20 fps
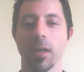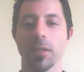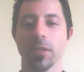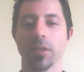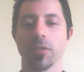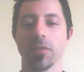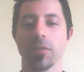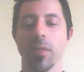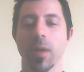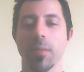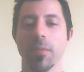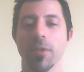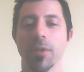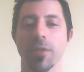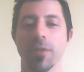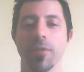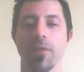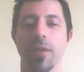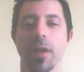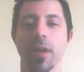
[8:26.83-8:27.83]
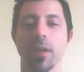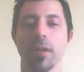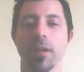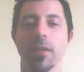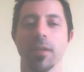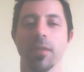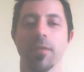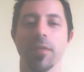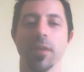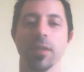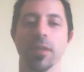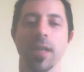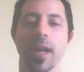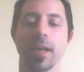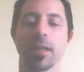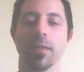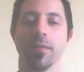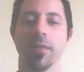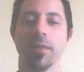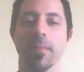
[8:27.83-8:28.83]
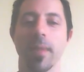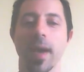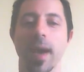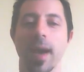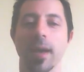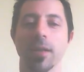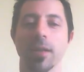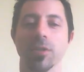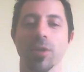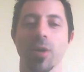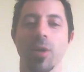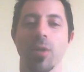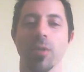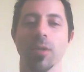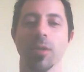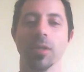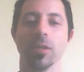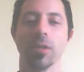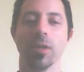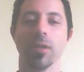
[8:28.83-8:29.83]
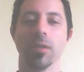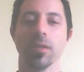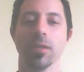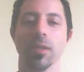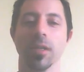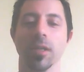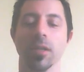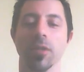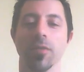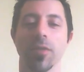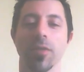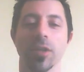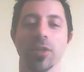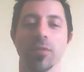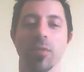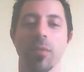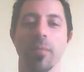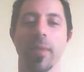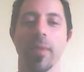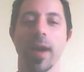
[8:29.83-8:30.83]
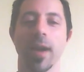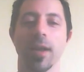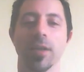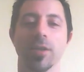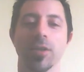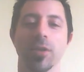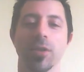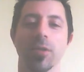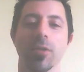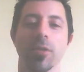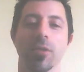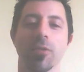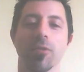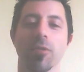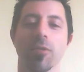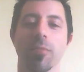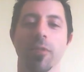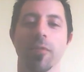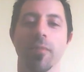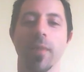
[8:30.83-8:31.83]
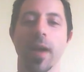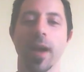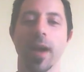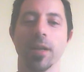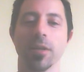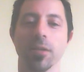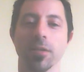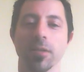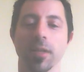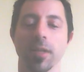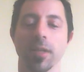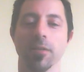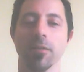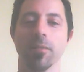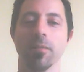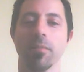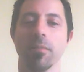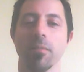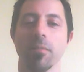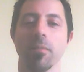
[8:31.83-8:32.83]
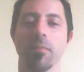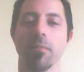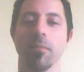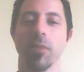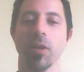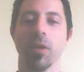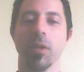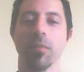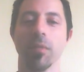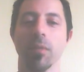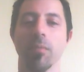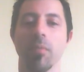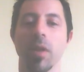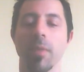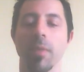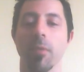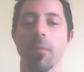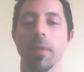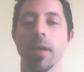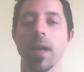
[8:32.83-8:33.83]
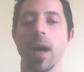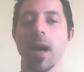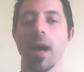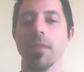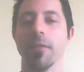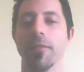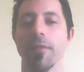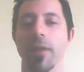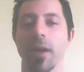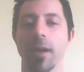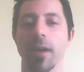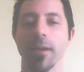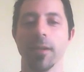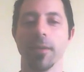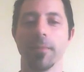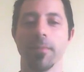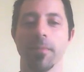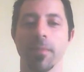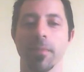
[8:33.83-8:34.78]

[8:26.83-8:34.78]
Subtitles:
Just remember, your fund, if it's actively managed, is only as good as the individual manager or the group of managers that are, the people behind the fund.